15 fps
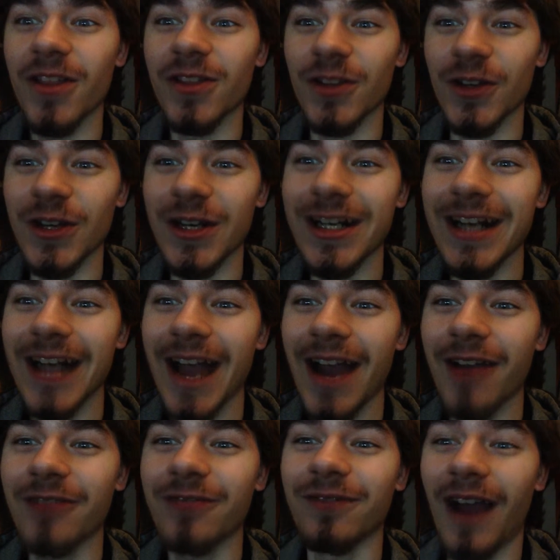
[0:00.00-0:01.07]
thirty
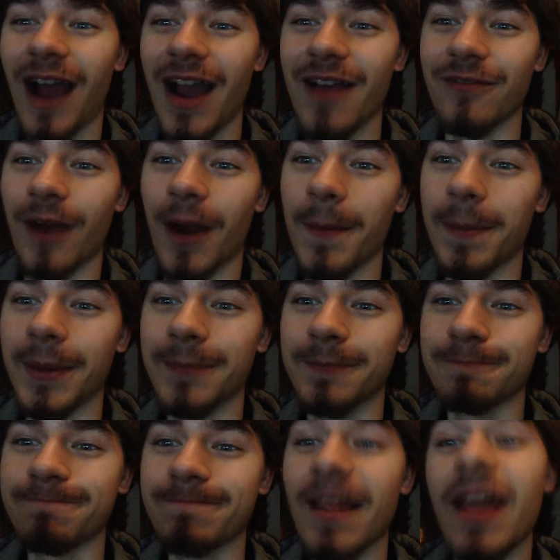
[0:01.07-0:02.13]
down, five up.
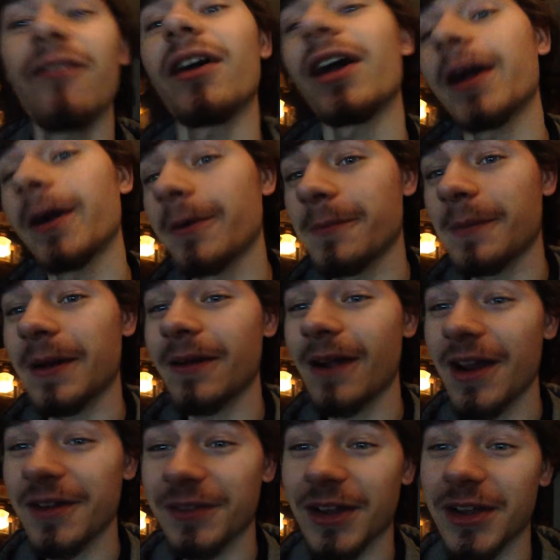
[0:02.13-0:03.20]
If I go to my
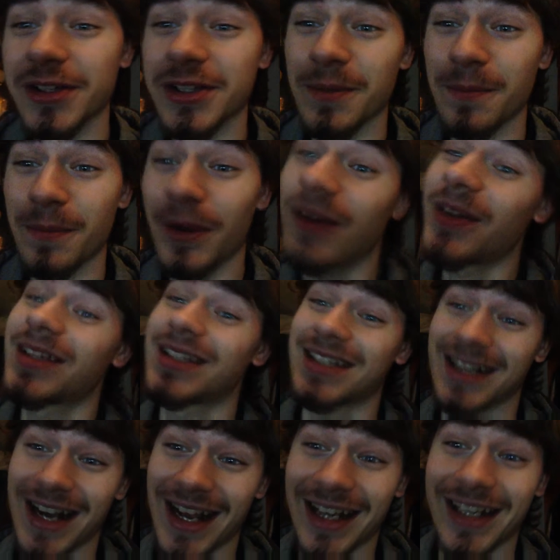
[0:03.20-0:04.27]
grandfather's computer that's
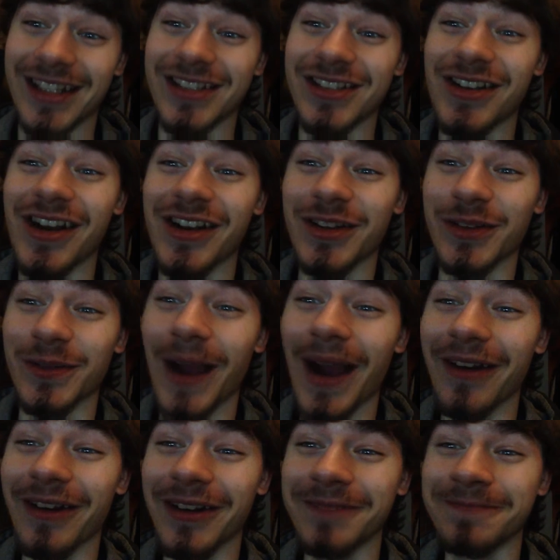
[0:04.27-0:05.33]
connected straight to the
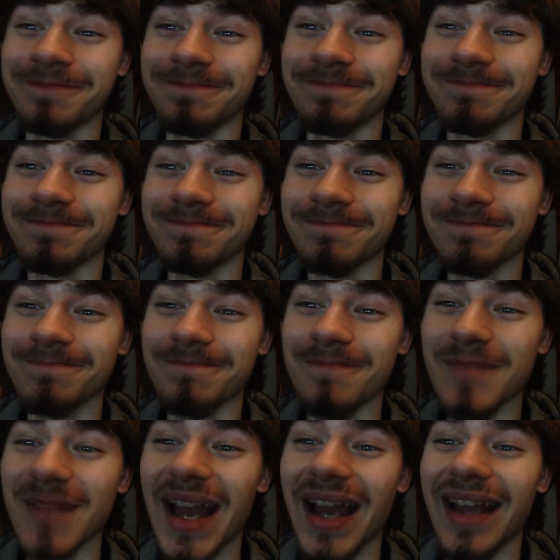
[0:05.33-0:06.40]
router,
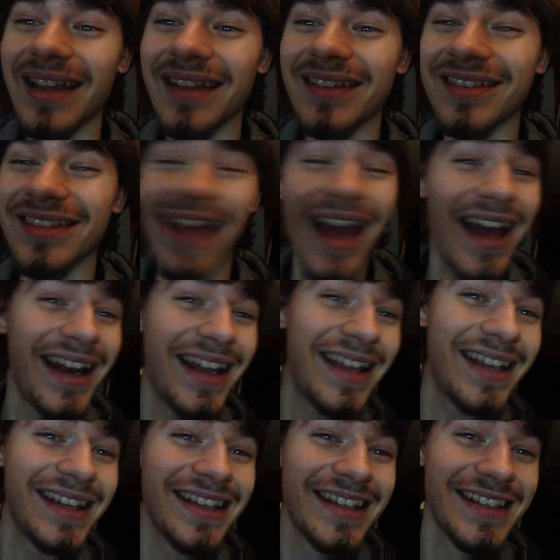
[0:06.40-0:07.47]
that
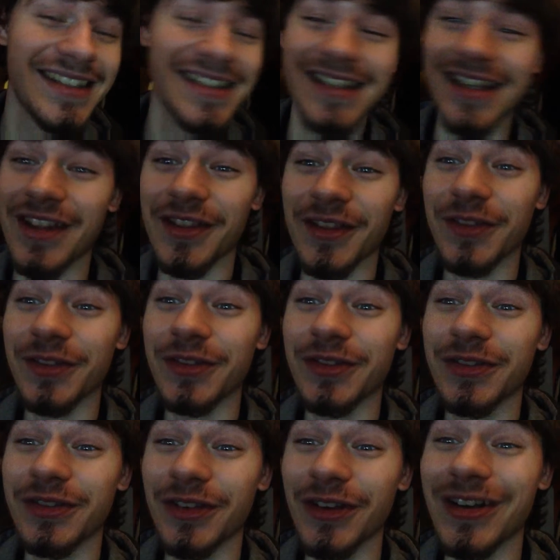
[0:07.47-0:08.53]
is
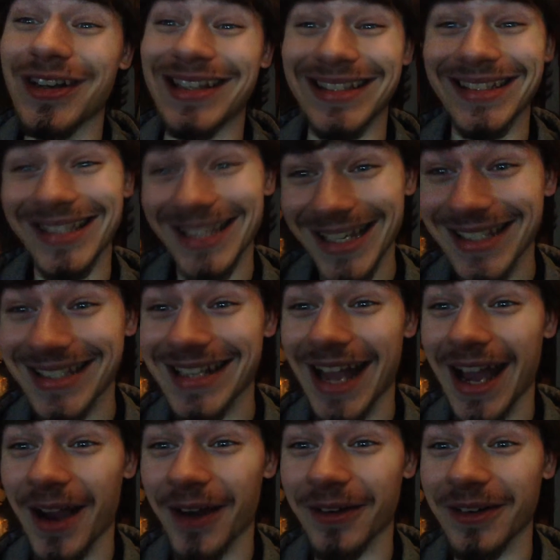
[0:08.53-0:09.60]
thirty-six
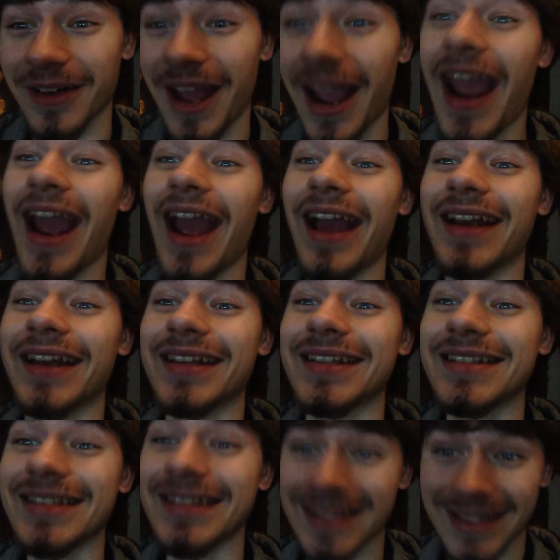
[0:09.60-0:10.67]
down and
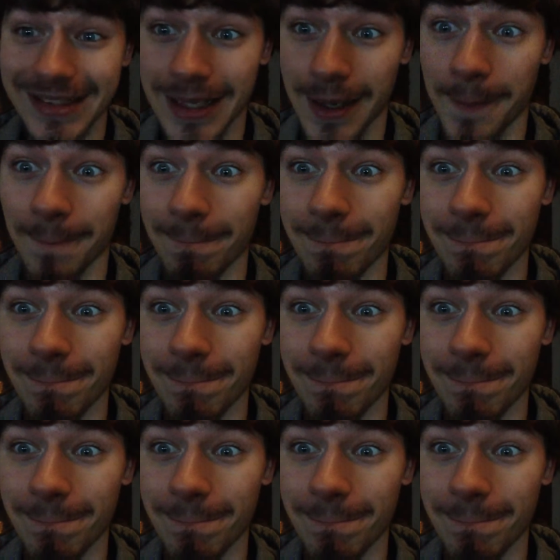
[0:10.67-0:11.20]
six up.